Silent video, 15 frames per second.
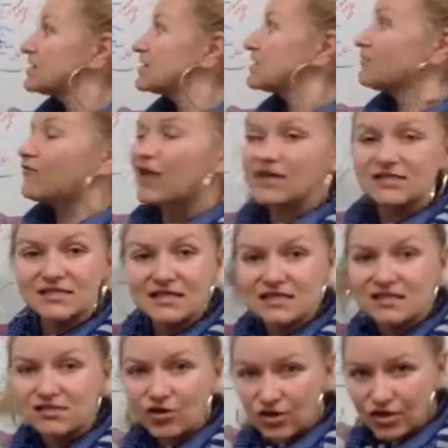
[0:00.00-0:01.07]
these
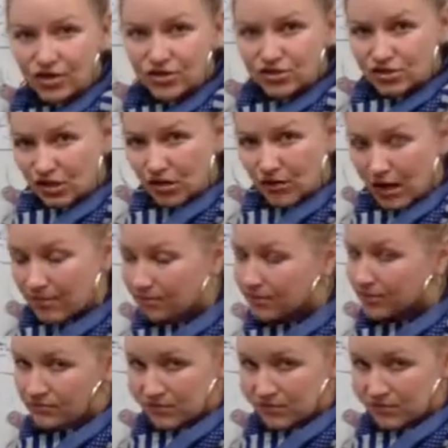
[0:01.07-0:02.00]
faces are going to show up